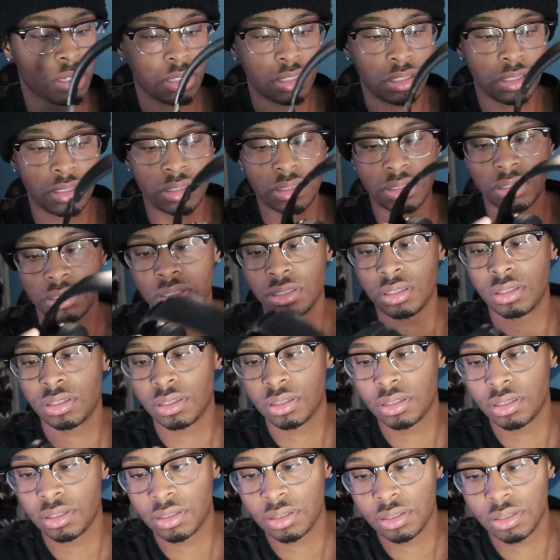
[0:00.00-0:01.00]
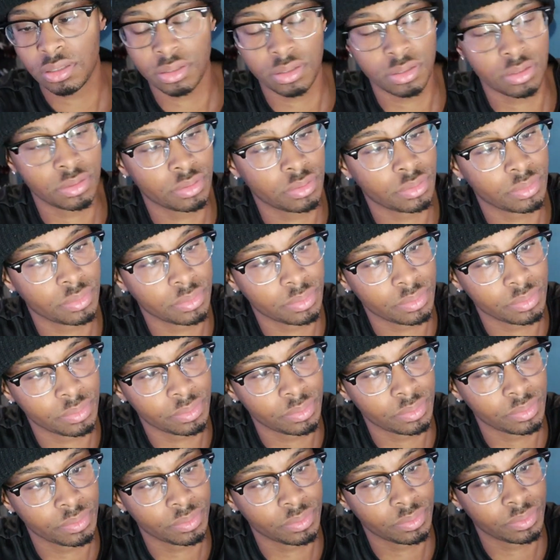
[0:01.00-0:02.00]

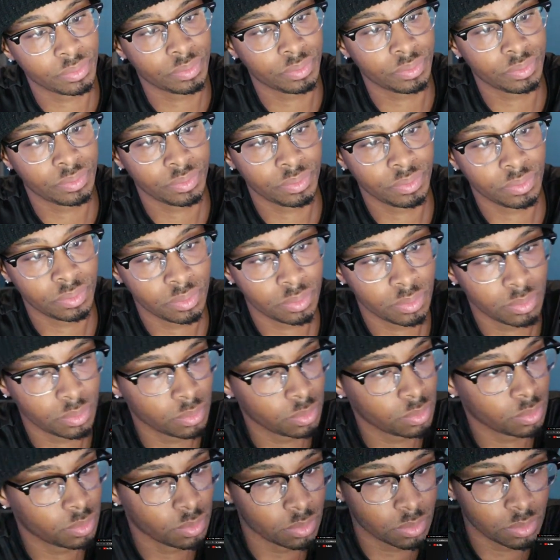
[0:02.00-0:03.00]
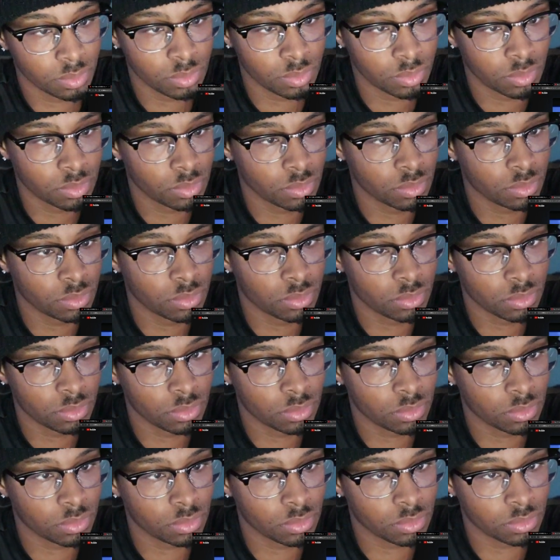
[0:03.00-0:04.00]

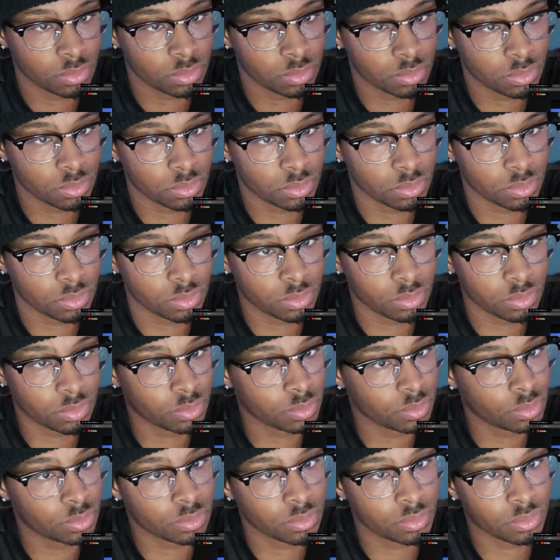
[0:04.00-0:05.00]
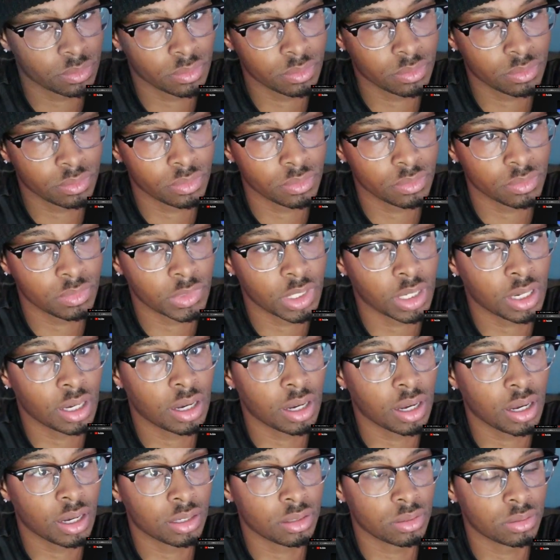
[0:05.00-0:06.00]

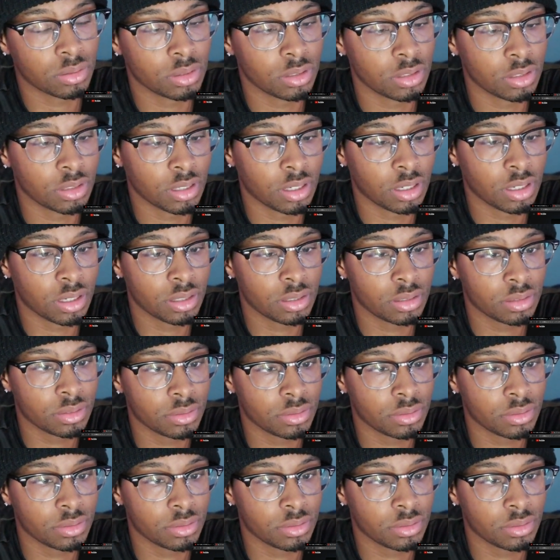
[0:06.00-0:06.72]
I don't know, y'all.